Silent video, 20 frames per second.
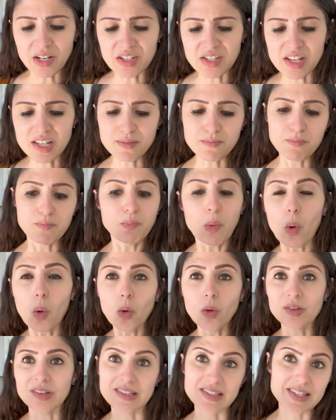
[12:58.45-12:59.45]
it says
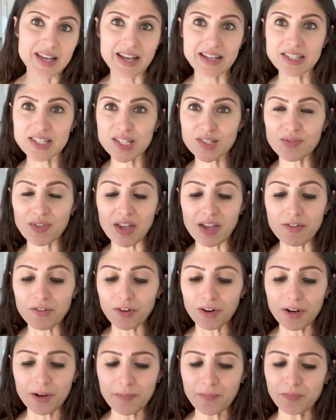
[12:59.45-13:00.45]
bold, intense
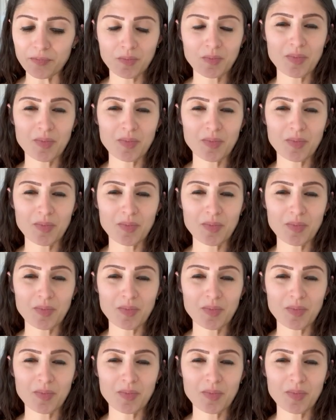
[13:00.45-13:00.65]
flavor.